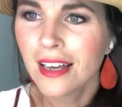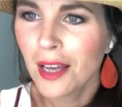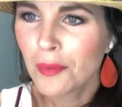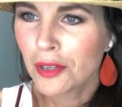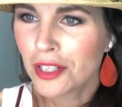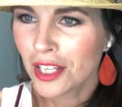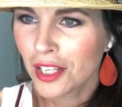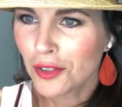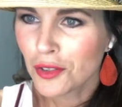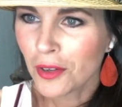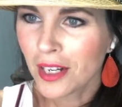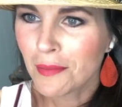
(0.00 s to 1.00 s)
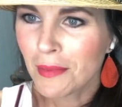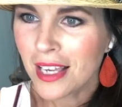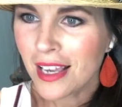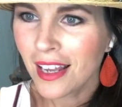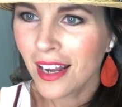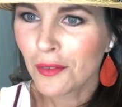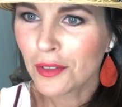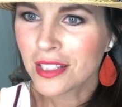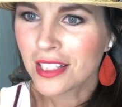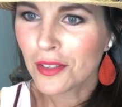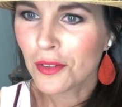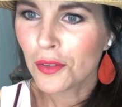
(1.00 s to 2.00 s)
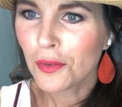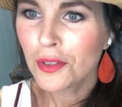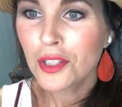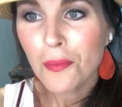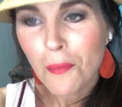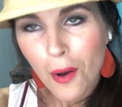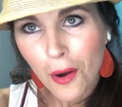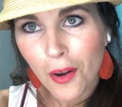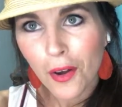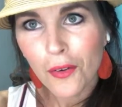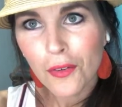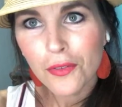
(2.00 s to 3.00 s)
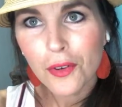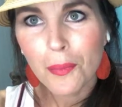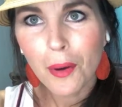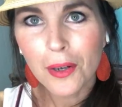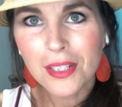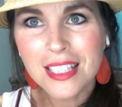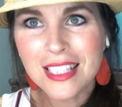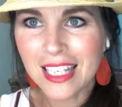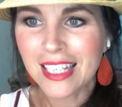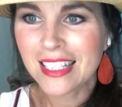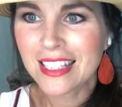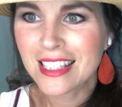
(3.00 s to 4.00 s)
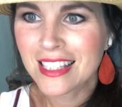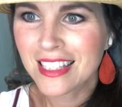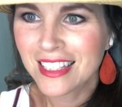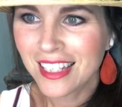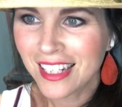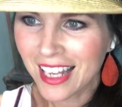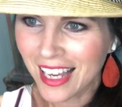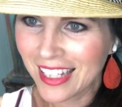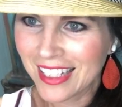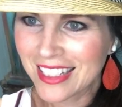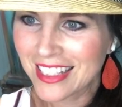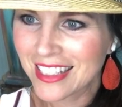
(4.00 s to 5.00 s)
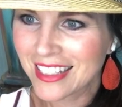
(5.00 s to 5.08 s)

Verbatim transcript: I appreciate you joining me, and I will see you tomorrow for part six. Good night.